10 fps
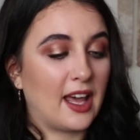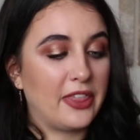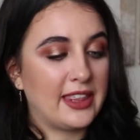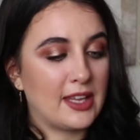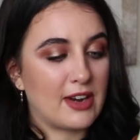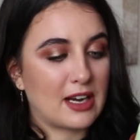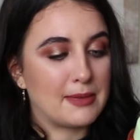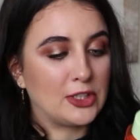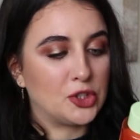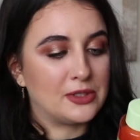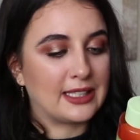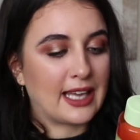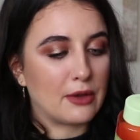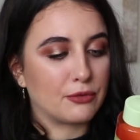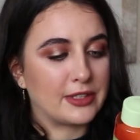I think they recommend using
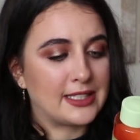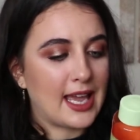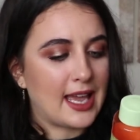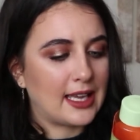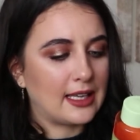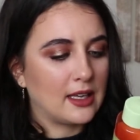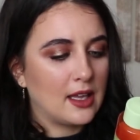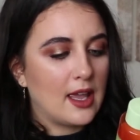it every day,